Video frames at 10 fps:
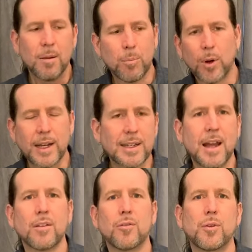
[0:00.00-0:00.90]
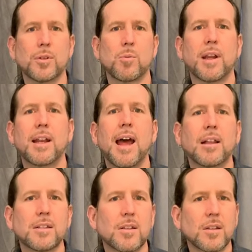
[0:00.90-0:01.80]
break down the full swing
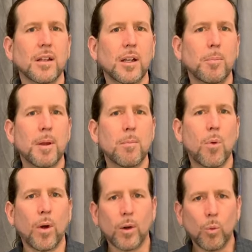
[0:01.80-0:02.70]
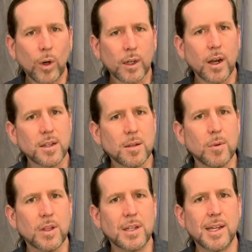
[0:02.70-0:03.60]
analysis a little bit more and work on some
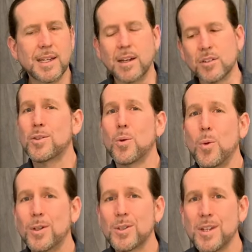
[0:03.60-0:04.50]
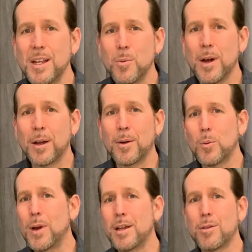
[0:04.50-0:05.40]
of the details. So we'll see where
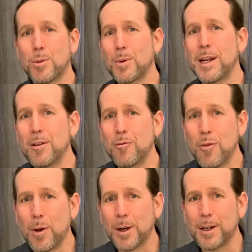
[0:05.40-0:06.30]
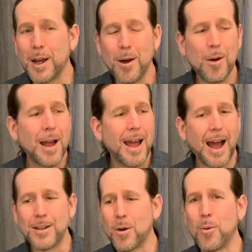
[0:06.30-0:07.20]
week three and four go.
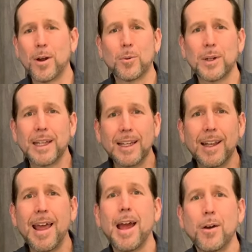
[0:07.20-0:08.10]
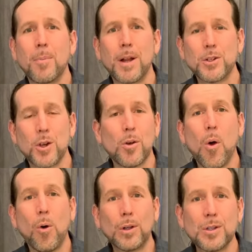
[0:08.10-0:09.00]
I don't want to really lay out a bunch of
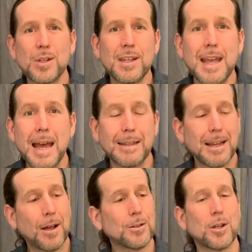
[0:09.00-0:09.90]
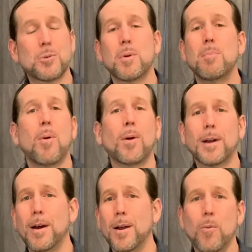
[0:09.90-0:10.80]
goals yet. I'll just
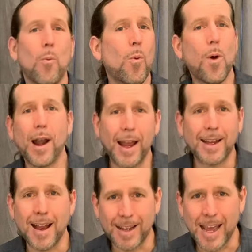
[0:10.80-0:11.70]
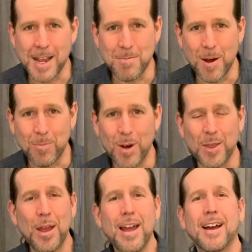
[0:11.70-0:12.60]
report on what I kind of came up
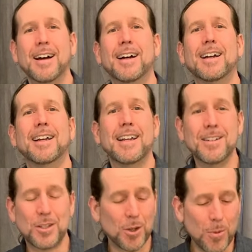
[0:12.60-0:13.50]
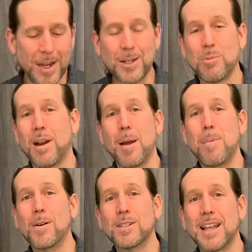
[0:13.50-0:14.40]
with in 2 weeks when I
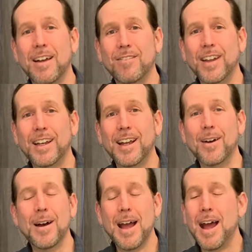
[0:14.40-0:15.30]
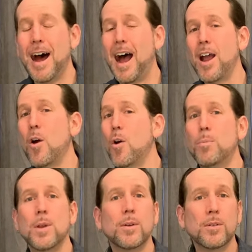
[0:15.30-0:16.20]
post that video. I
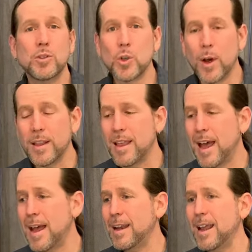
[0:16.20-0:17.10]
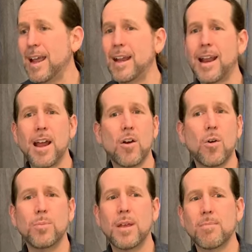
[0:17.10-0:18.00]
hope you enjoyed that, and I
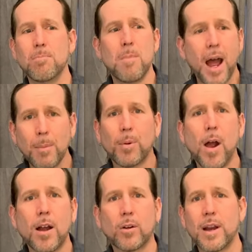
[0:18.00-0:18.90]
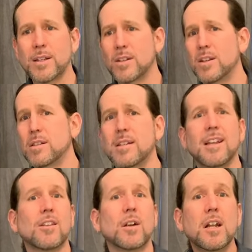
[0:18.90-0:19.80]
hope that my progress is
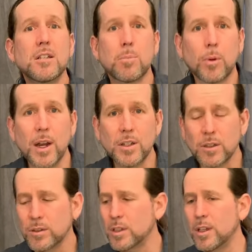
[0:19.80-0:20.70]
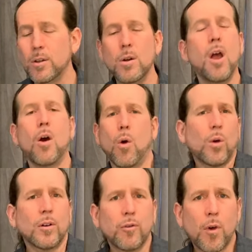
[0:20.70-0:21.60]
either inspirational to you
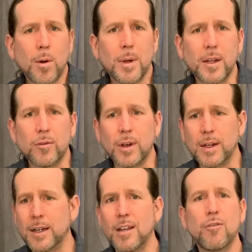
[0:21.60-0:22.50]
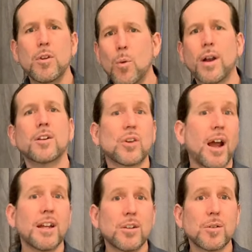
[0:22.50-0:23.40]
or informative if you want to
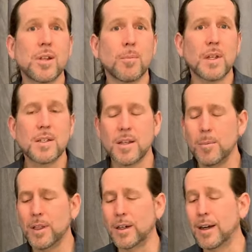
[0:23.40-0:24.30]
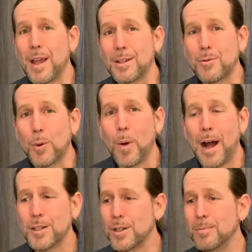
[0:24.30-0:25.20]
try and do something similar. Thanks for
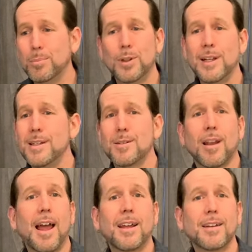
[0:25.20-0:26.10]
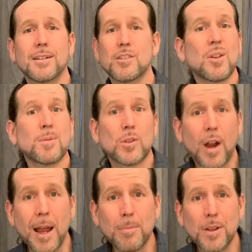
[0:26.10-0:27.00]
watching. Please like,
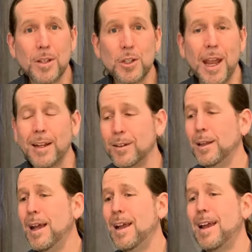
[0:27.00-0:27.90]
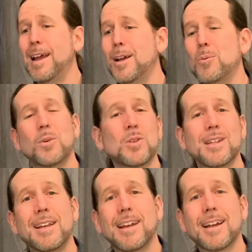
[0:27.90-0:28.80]
subscribe to the channel, and we'll
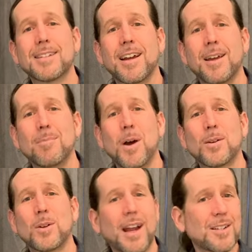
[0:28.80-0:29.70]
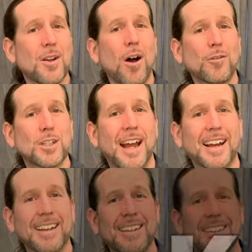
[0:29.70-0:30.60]
see you next time on Greg's Golf Shack.